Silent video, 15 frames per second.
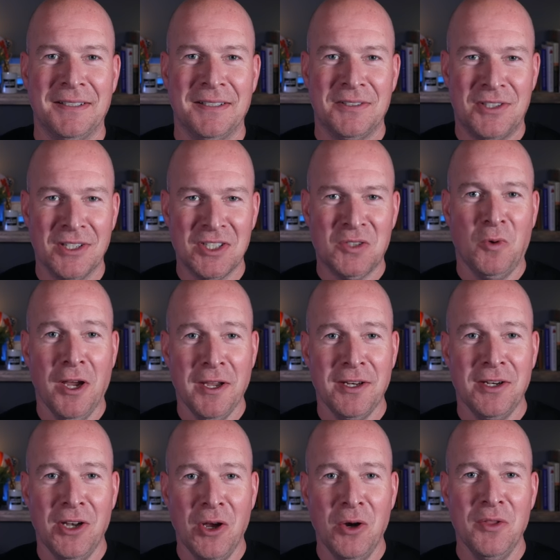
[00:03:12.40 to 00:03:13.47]
Just want you to
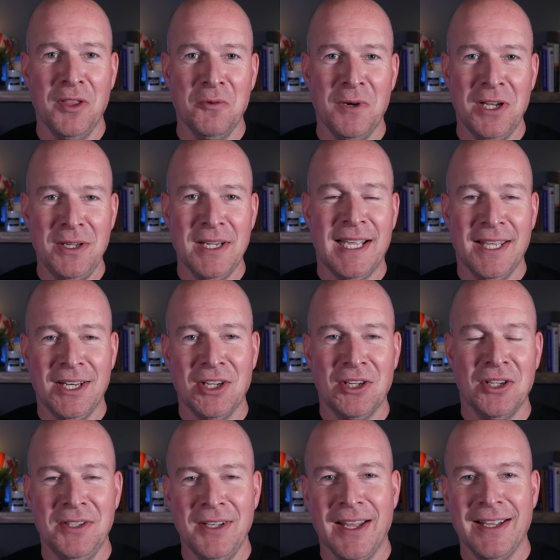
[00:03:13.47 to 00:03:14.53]
know that when you get a
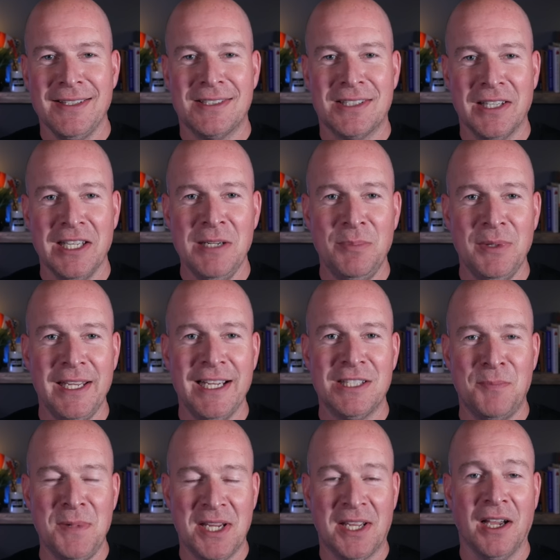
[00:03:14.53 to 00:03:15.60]
good night's sleep, it's
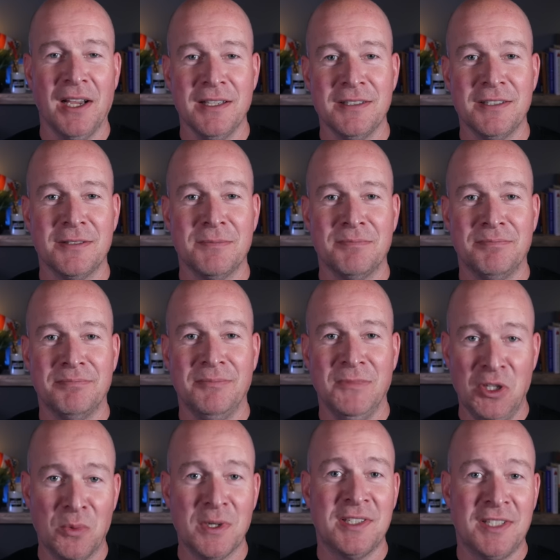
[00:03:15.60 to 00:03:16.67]
because
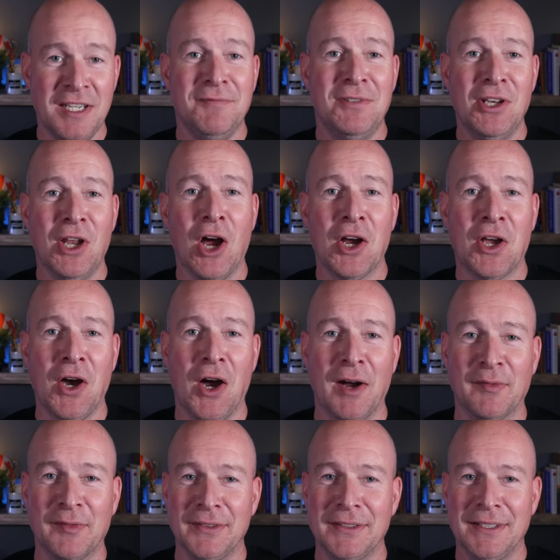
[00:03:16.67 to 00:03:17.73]
you received a
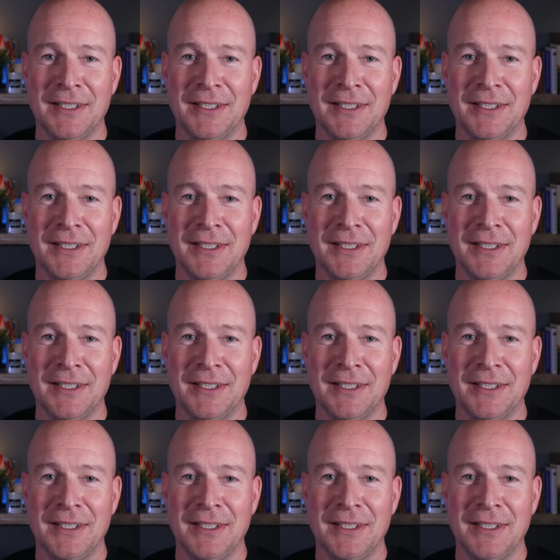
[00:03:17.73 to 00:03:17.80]
knockoff.